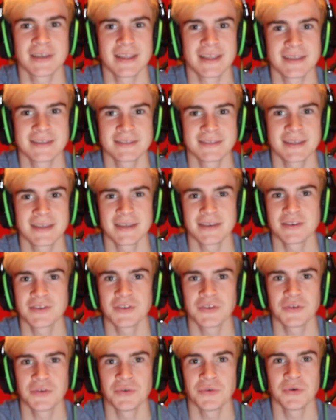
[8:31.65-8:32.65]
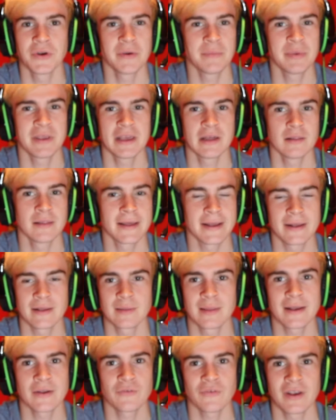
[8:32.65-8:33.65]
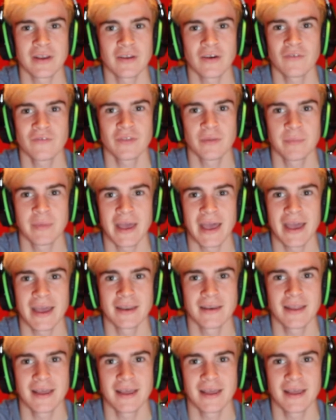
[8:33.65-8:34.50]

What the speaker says: isn't too appealing, like, right off the bat,